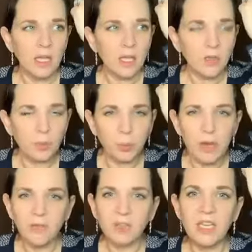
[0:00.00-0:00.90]
his
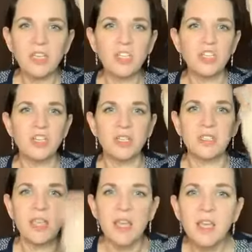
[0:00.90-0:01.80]
revelation
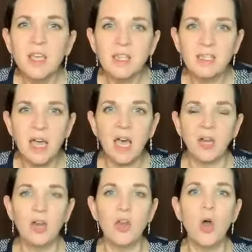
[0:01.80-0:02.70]
just hit us
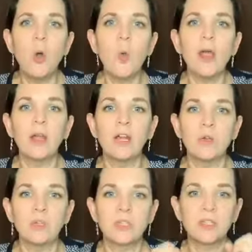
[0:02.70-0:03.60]
out of nowhere.
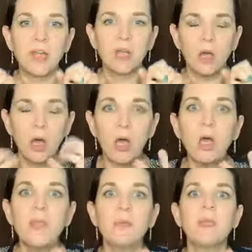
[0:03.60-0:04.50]
And it was just like,
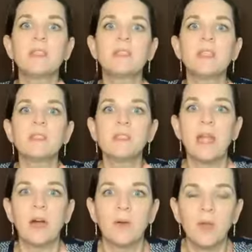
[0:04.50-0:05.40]
oh, that makes sense
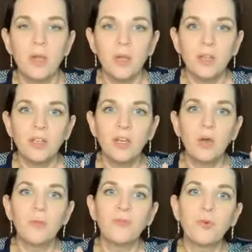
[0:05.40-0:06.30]
now. You
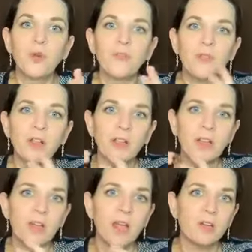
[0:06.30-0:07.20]
know, before it felt
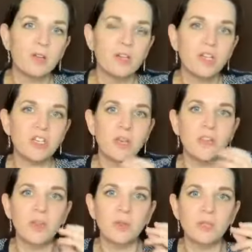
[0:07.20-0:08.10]
like a contradiction,
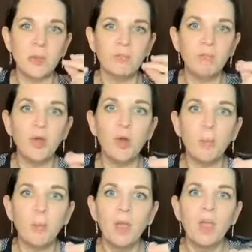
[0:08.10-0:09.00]
and then it was like,
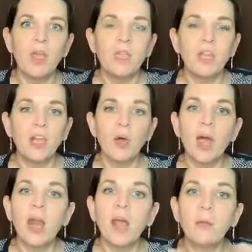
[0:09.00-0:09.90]
boom, you
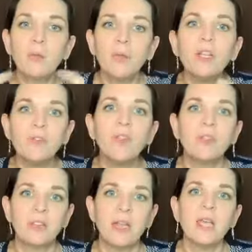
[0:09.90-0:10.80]
know. And I really
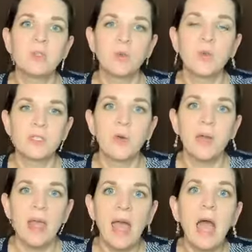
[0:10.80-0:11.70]
feel that that is what's
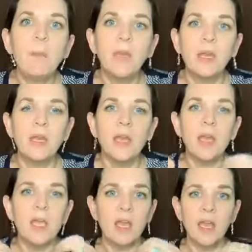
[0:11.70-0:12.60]
going to happen
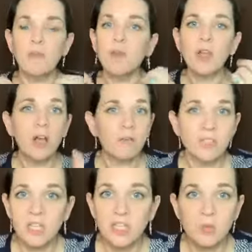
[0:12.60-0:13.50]
in every
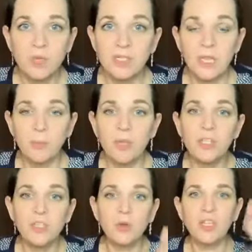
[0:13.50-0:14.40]
conversation we step
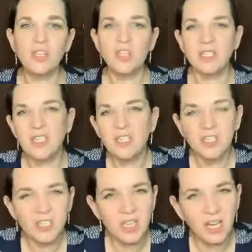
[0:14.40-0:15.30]
into. It's just, he's
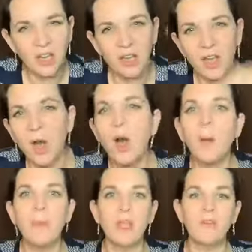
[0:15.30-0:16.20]
just going to
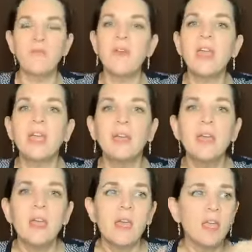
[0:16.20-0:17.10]
come and invade.
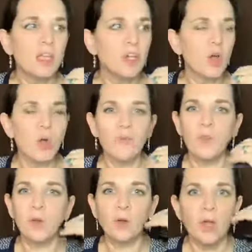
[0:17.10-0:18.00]
You know,
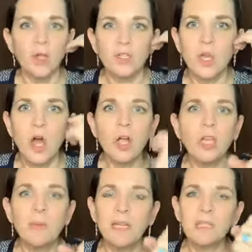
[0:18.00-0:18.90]
if you're
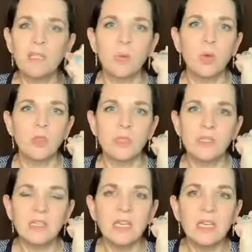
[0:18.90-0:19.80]
talking about someone
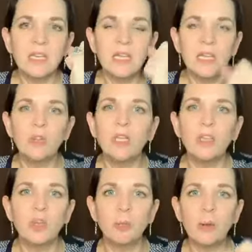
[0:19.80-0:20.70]
that's needing
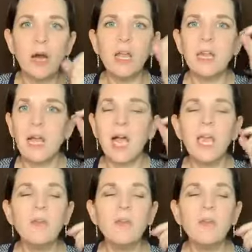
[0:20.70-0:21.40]
healing in their body,